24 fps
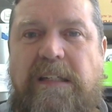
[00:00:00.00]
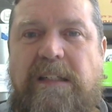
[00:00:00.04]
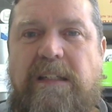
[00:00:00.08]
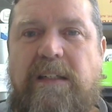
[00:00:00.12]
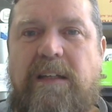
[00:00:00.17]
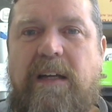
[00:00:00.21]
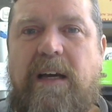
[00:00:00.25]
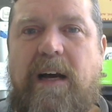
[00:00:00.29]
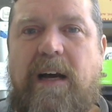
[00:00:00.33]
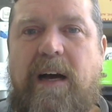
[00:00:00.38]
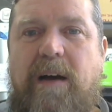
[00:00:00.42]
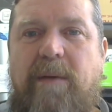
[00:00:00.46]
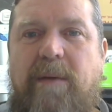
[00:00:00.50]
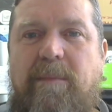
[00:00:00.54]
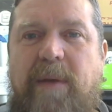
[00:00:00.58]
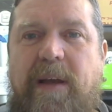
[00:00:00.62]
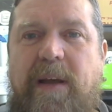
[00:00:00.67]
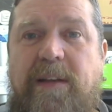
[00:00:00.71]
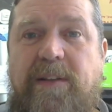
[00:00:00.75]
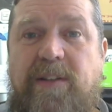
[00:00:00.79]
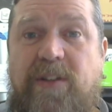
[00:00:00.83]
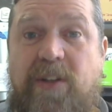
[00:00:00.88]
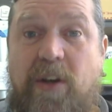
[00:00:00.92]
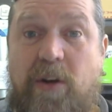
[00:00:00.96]

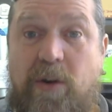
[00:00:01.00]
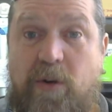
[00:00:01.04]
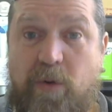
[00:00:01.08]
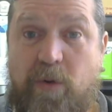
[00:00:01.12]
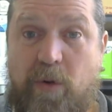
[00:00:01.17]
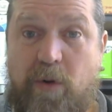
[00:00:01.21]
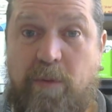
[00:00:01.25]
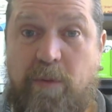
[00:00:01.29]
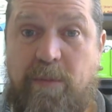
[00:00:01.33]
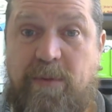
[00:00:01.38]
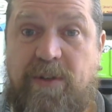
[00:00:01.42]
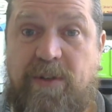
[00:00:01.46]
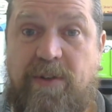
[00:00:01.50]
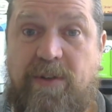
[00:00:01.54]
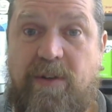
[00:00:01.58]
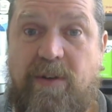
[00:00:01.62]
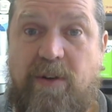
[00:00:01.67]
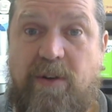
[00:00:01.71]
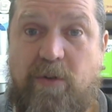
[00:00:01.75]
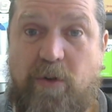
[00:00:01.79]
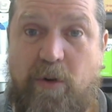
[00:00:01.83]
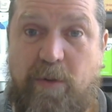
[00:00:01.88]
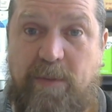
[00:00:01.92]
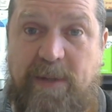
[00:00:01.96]
And so groups
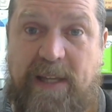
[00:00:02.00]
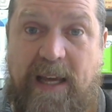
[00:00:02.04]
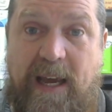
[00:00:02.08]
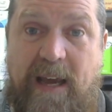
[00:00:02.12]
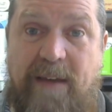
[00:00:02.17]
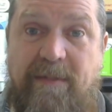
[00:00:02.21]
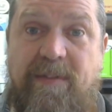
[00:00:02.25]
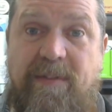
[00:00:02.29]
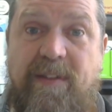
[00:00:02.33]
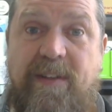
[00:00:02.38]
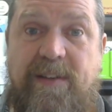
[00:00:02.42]
have